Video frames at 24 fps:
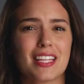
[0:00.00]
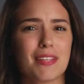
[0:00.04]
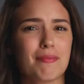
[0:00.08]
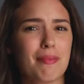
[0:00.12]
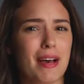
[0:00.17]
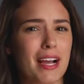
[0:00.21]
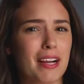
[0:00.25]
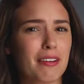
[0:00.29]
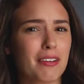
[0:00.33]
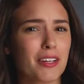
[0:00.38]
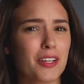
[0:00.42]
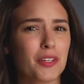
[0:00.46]
the
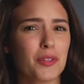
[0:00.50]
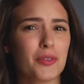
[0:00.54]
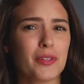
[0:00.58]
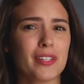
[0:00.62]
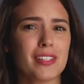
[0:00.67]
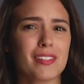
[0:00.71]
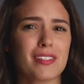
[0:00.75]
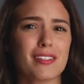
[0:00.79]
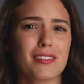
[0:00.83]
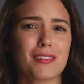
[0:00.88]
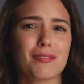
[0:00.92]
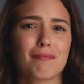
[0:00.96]
background noise
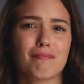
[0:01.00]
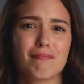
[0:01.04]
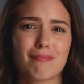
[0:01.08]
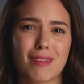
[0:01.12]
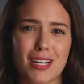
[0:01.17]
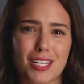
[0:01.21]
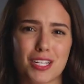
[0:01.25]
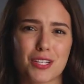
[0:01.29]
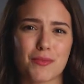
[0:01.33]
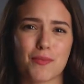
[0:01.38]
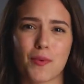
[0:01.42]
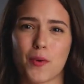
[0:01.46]
is
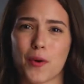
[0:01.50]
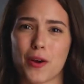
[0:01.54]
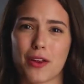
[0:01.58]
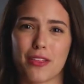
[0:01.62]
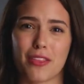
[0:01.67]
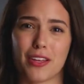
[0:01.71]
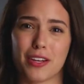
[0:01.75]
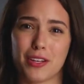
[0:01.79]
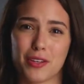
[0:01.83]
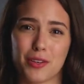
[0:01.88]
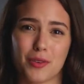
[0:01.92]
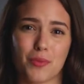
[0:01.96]
much more
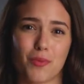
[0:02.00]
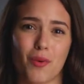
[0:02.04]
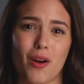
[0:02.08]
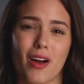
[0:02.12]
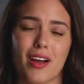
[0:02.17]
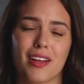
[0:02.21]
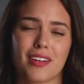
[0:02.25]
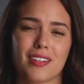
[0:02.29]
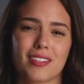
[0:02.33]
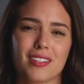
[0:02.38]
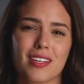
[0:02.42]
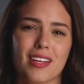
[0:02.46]
than you'd
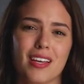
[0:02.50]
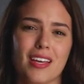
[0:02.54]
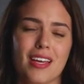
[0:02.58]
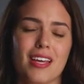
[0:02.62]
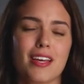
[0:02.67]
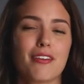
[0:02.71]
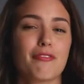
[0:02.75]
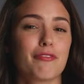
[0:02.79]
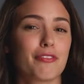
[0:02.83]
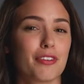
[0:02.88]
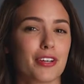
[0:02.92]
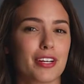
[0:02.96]
want.
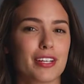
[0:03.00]
For